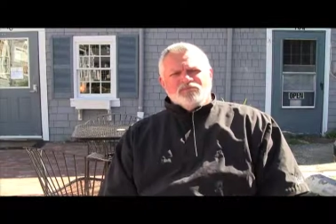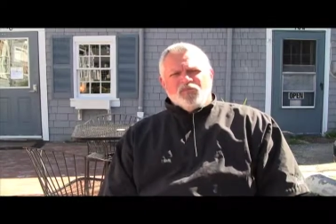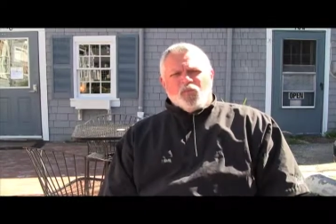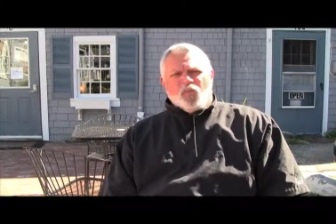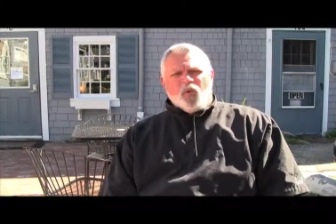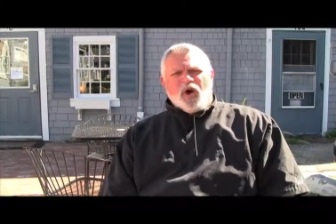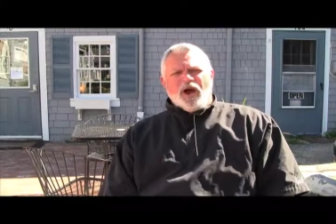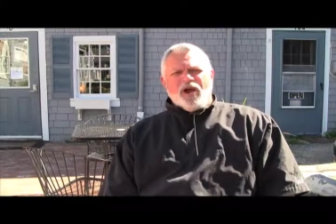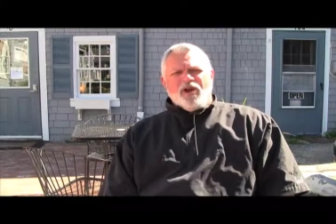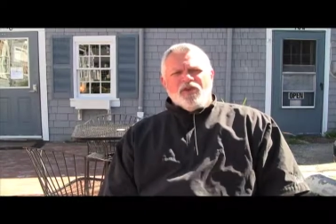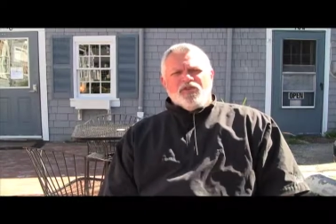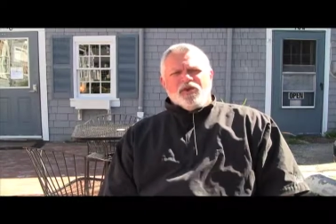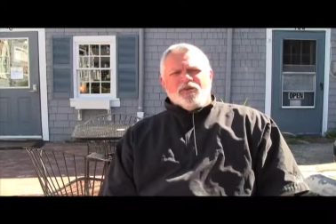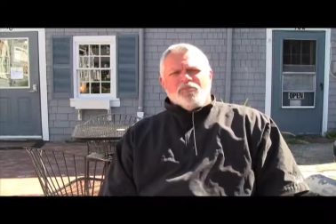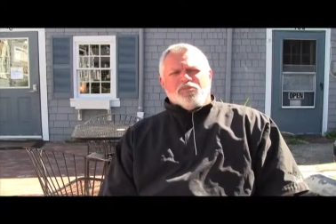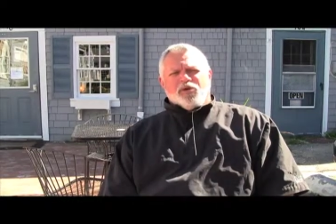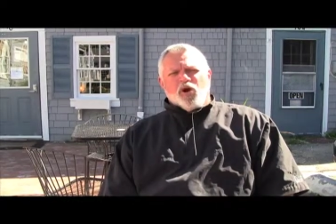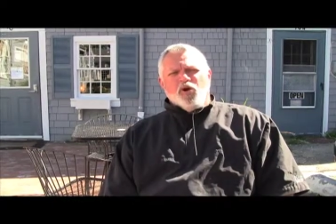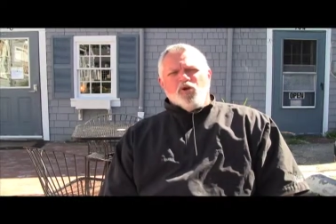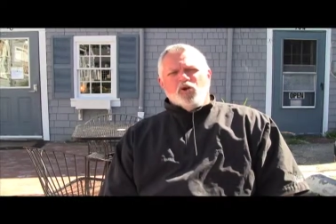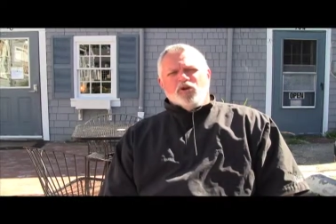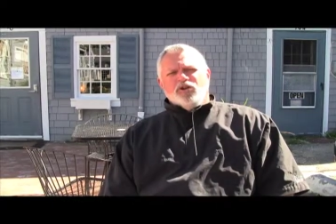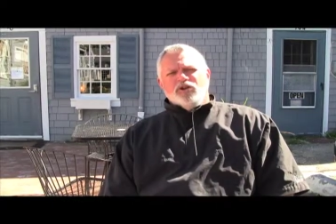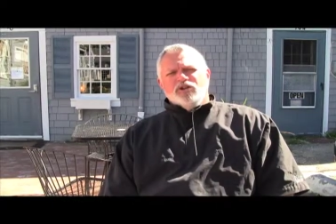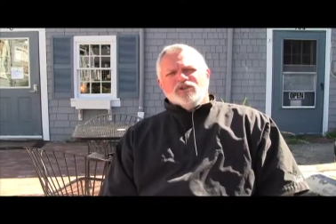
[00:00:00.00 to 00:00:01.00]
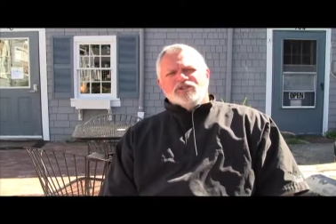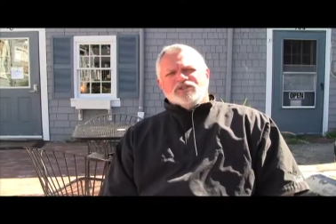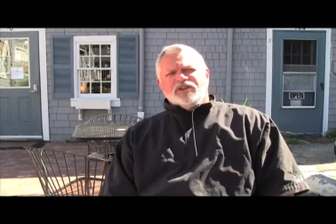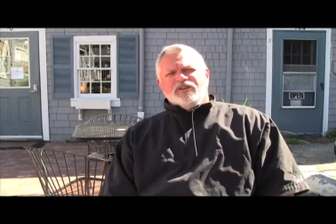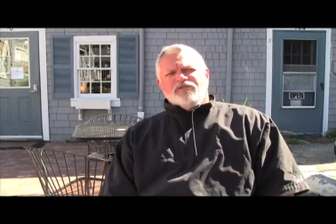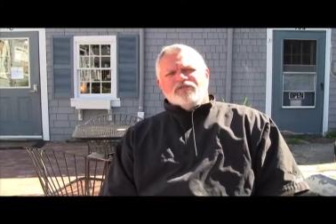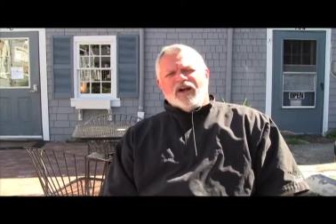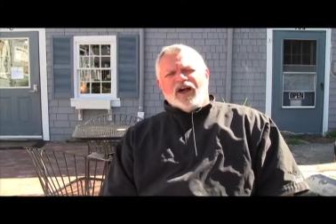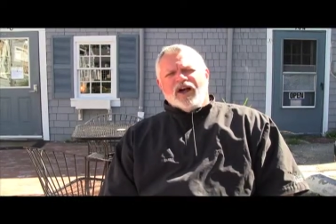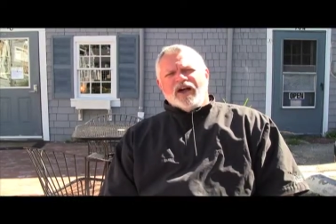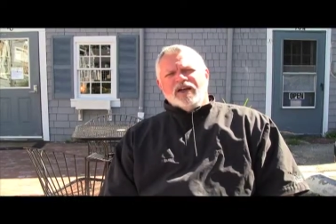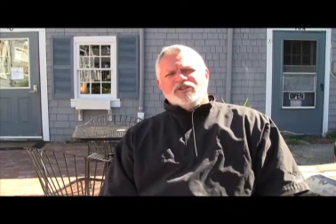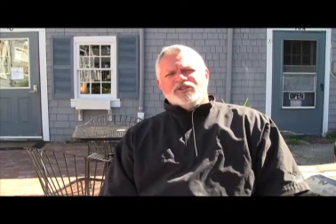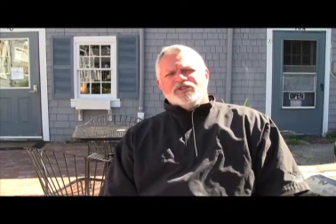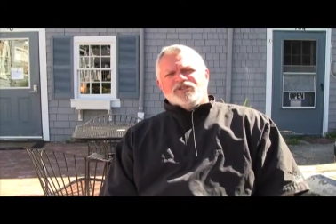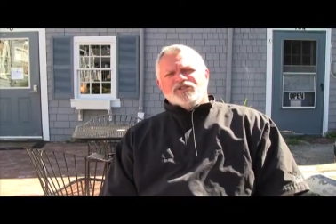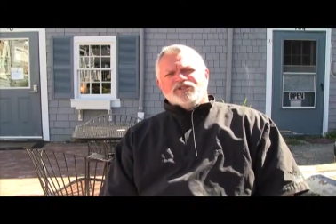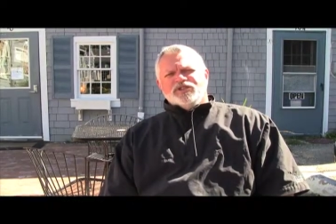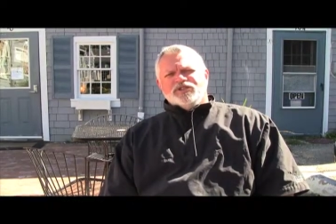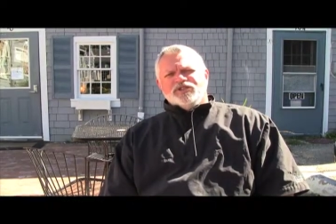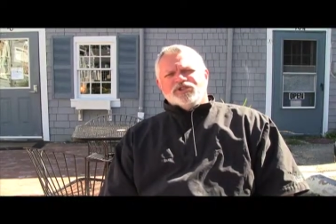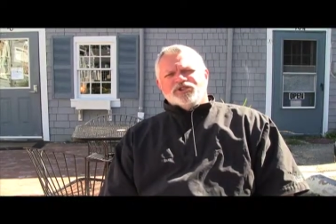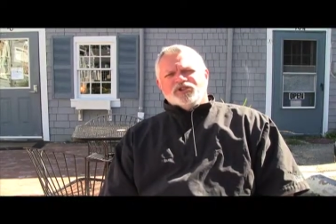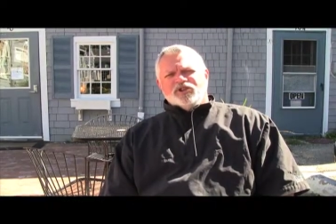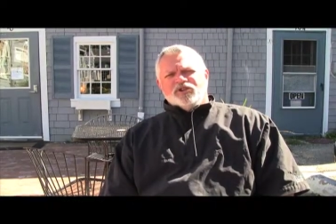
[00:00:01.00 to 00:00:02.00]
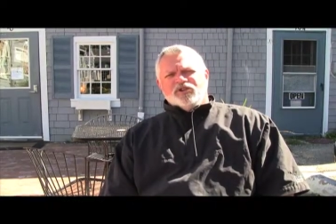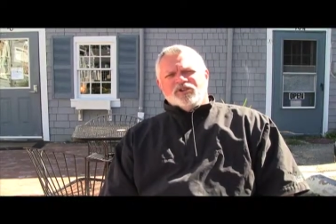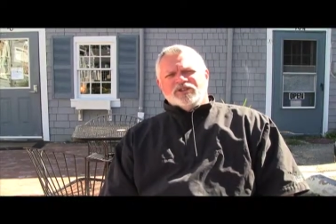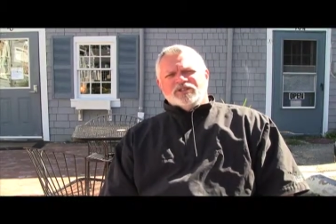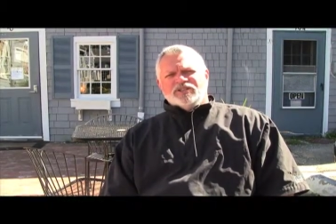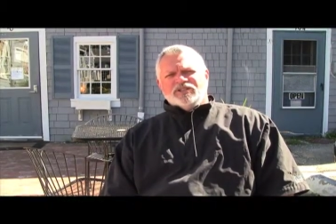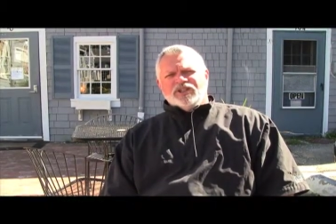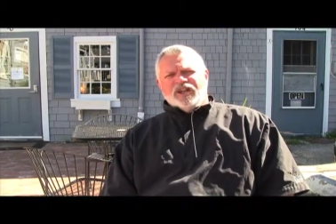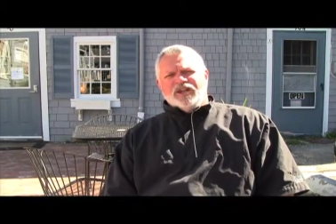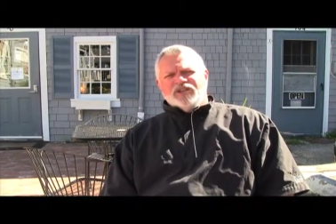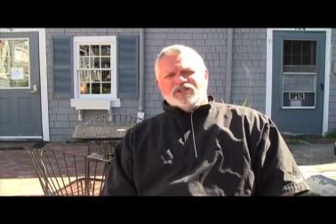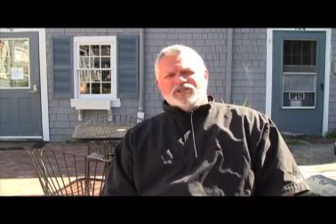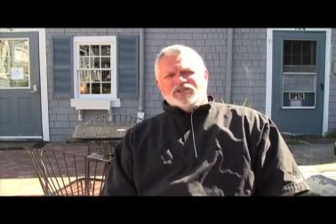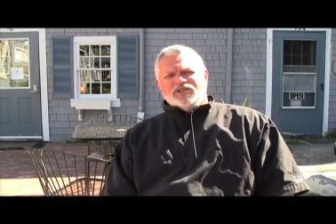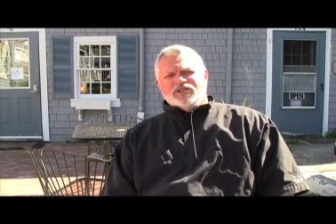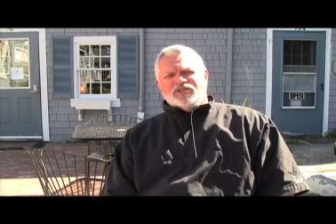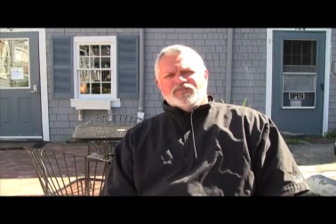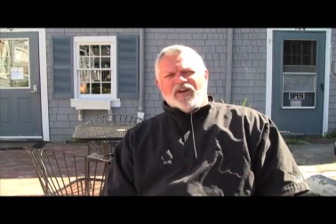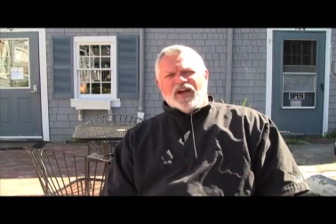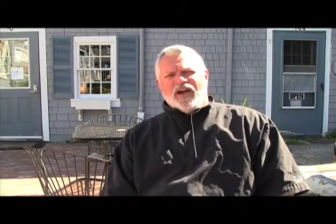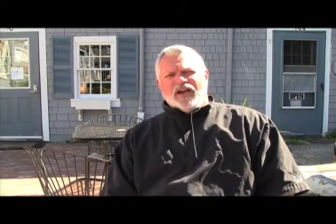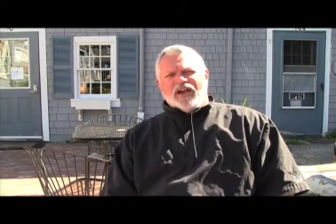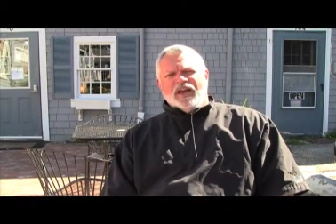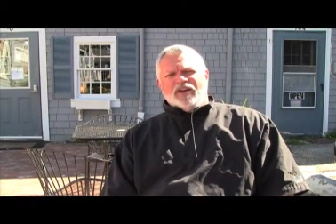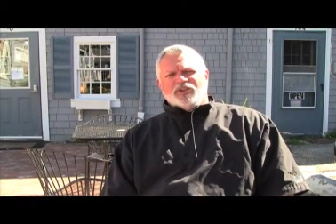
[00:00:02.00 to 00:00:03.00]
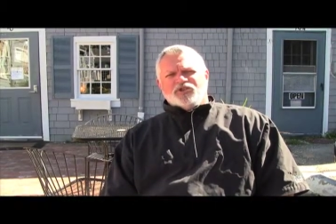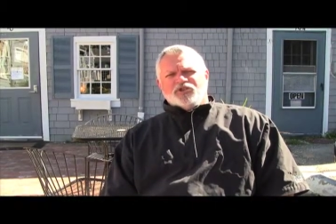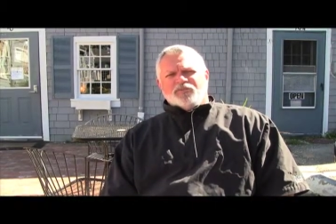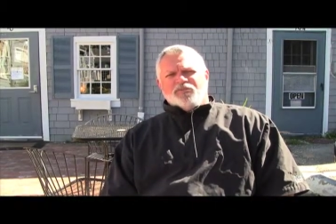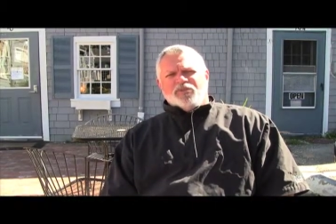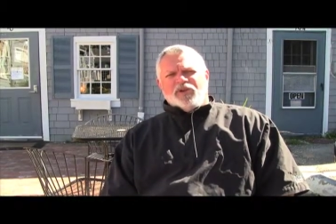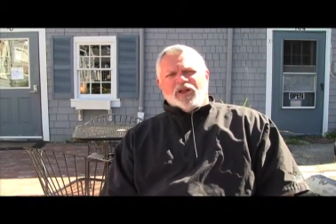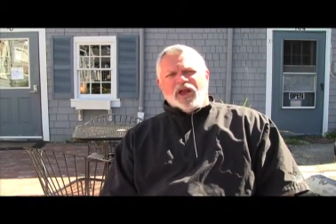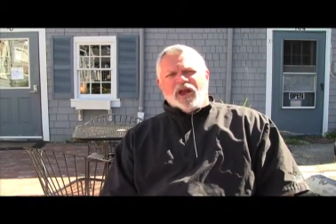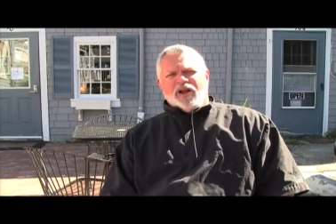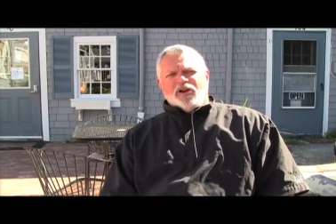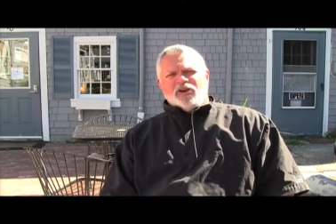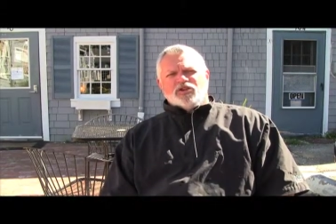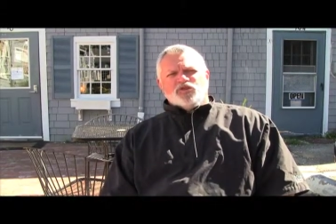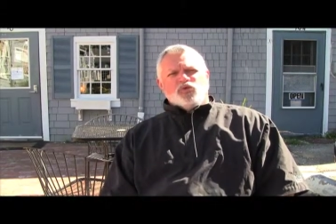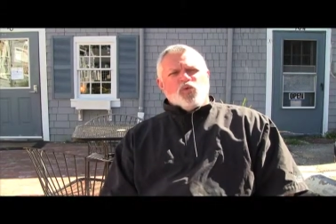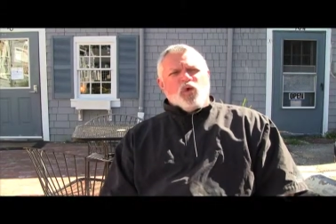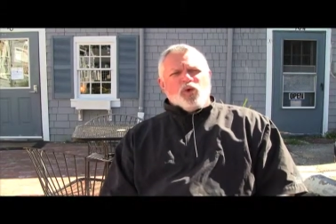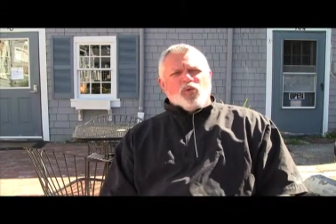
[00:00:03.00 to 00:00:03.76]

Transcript: Why are there brokers, advisors, insurance agents, financial planners?